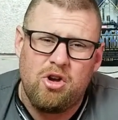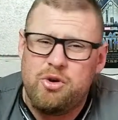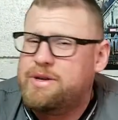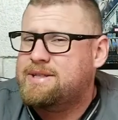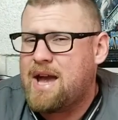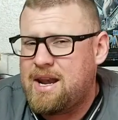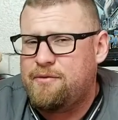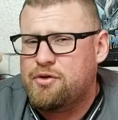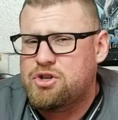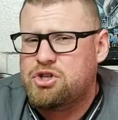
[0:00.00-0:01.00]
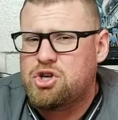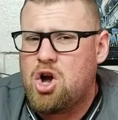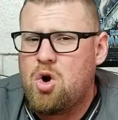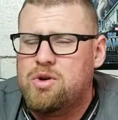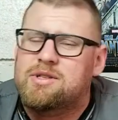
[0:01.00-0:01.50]
Are you excited for this
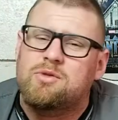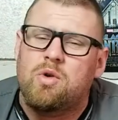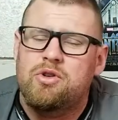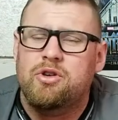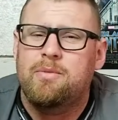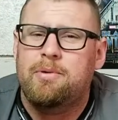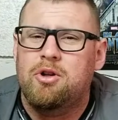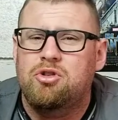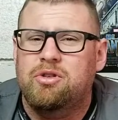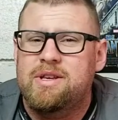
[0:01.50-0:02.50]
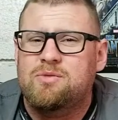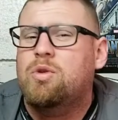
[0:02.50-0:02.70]
show? Is this one you're going to put on your list?